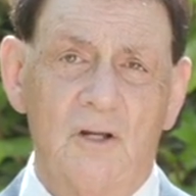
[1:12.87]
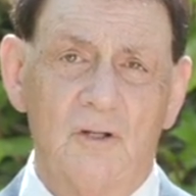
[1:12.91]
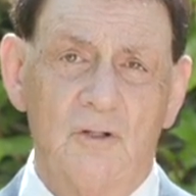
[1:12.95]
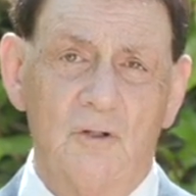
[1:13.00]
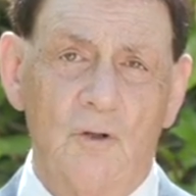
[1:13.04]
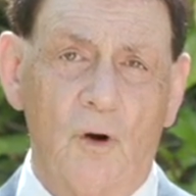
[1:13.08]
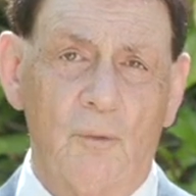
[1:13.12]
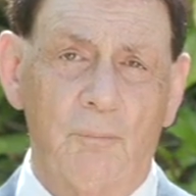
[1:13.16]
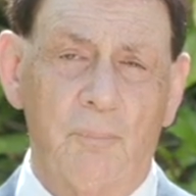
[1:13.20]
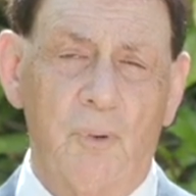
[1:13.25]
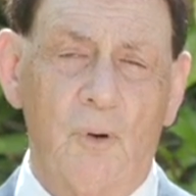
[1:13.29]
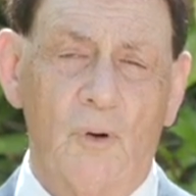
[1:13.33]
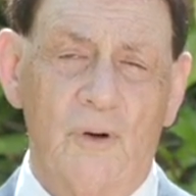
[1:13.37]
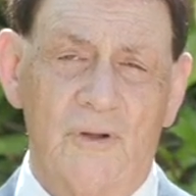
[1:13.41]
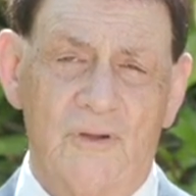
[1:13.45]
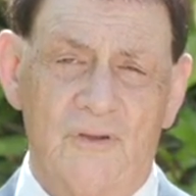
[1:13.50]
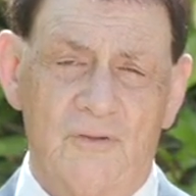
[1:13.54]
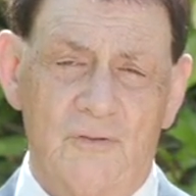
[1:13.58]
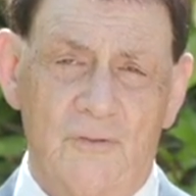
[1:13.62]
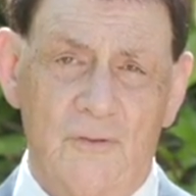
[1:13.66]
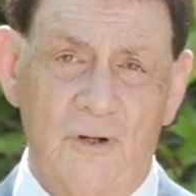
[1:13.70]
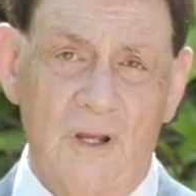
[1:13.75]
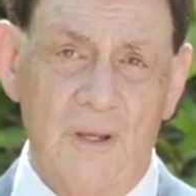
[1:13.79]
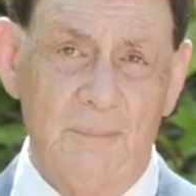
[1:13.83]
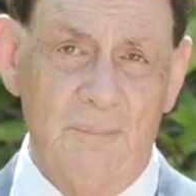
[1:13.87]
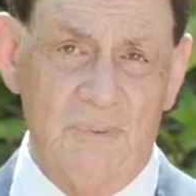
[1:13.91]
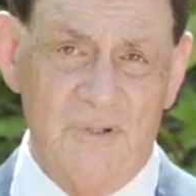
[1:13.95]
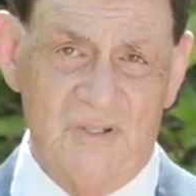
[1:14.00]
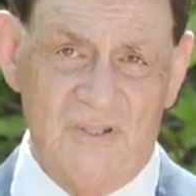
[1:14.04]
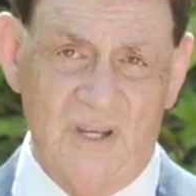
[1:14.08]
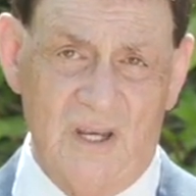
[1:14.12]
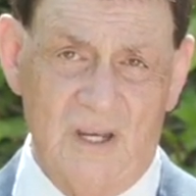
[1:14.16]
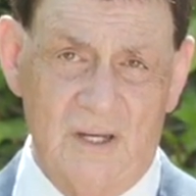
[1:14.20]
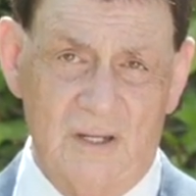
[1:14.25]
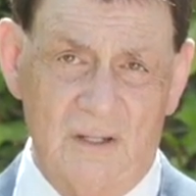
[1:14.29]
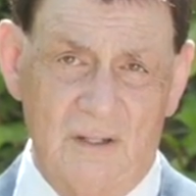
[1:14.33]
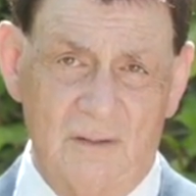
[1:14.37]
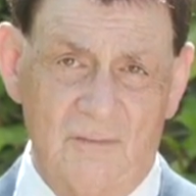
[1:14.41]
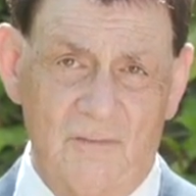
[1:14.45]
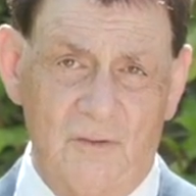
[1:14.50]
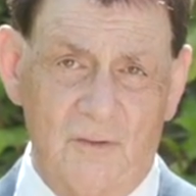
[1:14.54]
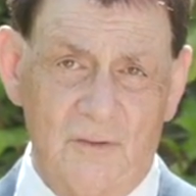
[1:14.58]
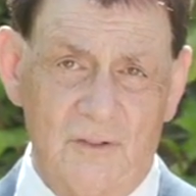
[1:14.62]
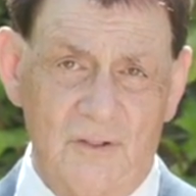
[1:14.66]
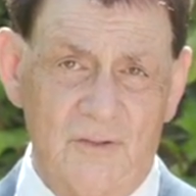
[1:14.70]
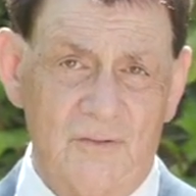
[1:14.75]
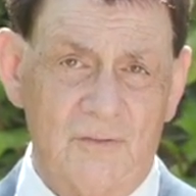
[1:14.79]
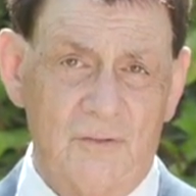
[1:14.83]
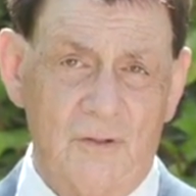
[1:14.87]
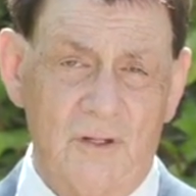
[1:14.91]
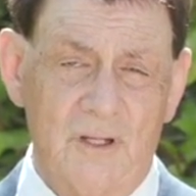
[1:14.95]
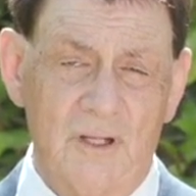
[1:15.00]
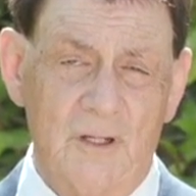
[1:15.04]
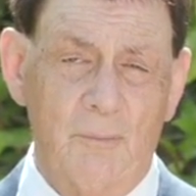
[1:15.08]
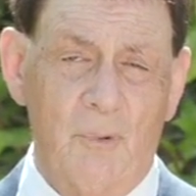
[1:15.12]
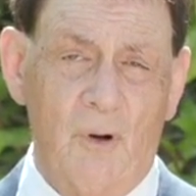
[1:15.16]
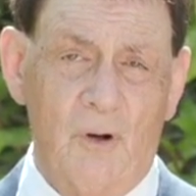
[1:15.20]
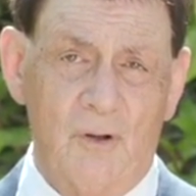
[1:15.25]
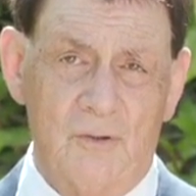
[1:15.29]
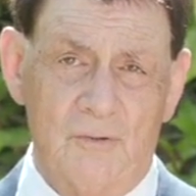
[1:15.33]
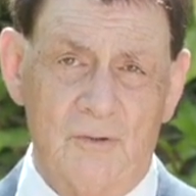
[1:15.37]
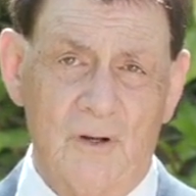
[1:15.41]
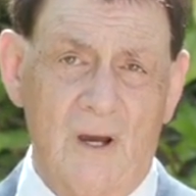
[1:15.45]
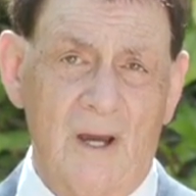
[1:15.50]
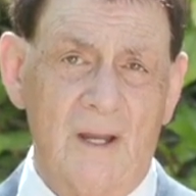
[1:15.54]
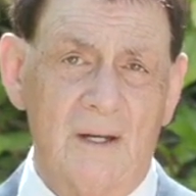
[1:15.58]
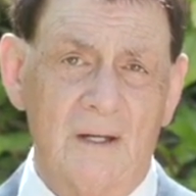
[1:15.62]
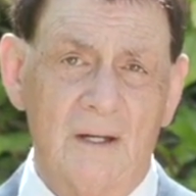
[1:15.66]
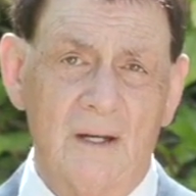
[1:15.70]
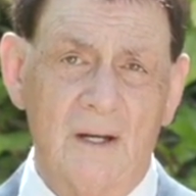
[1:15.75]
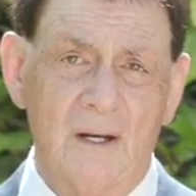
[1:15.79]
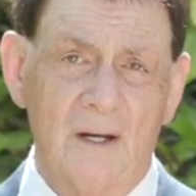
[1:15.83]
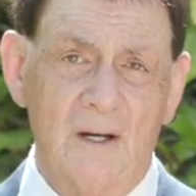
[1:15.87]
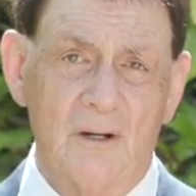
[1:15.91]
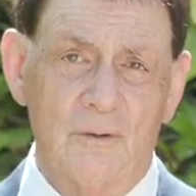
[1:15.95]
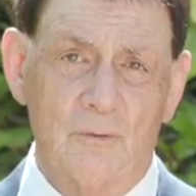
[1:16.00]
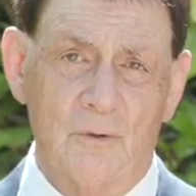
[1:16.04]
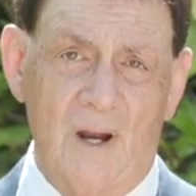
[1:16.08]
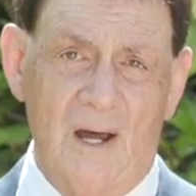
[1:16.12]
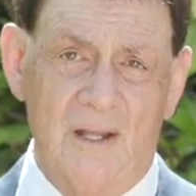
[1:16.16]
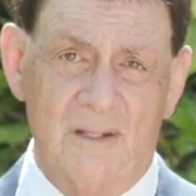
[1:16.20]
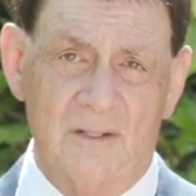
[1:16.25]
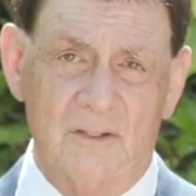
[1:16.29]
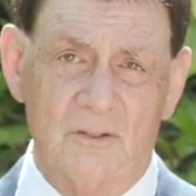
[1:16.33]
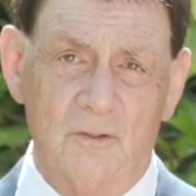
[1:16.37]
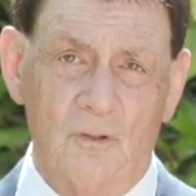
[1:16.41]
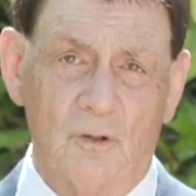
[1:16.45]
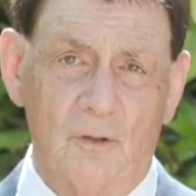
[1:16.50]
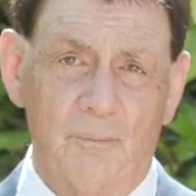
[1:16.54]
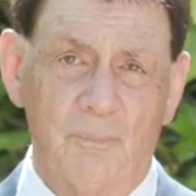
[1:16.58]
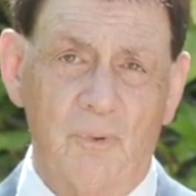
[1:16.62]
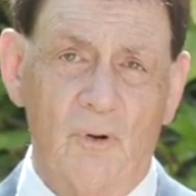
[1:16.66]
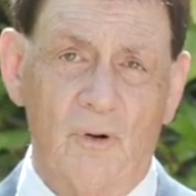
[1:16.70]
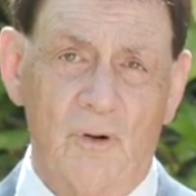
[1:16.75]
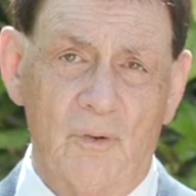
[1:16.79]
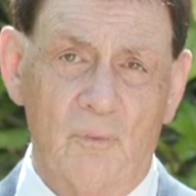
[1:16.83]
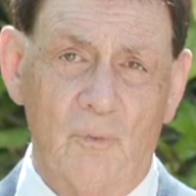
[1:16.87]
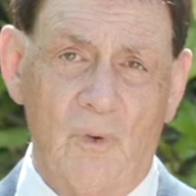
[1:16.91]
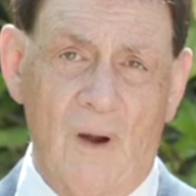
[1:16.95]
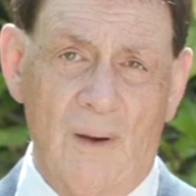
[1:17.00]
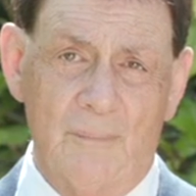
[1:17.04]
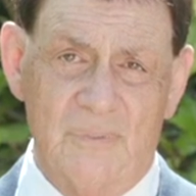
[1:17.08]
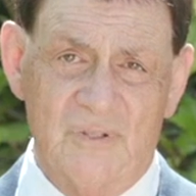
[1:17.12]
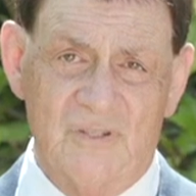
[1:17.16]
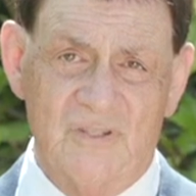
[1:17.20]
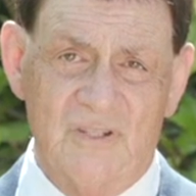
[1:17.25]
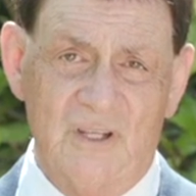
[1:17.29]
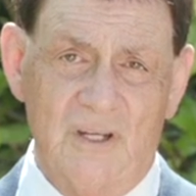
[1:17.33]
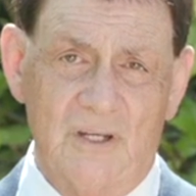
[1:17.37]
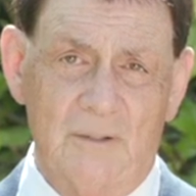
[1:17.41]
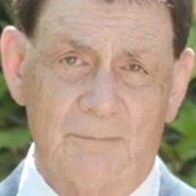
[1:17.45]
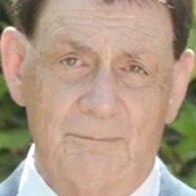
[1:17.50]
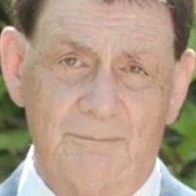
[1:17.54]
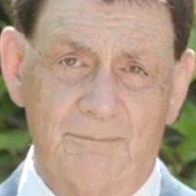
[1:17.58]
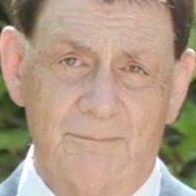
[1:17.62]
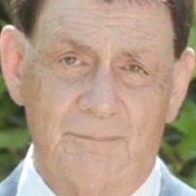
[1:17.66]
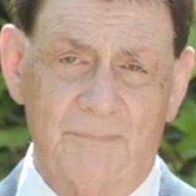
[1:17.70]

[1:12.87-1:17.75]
0.3% for the 3-year bond rate rather than 0.1%.